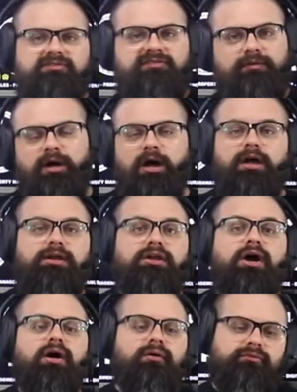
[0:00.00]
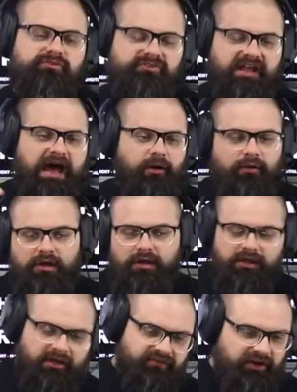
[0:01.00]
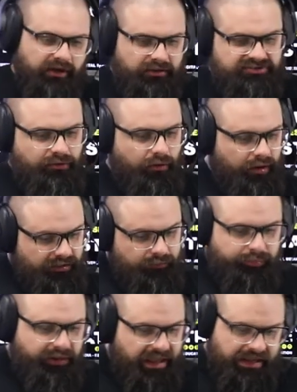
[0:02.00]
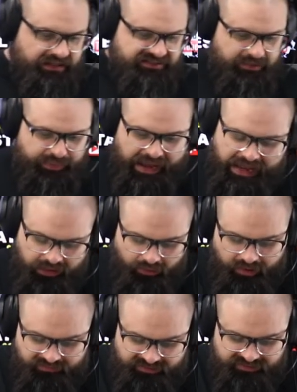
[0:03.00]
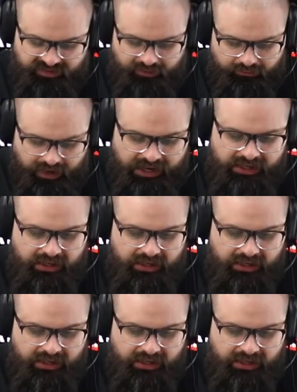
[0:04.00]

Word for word: some unknowns. Now, if it goes according to plan, it's a banger of a deal, right?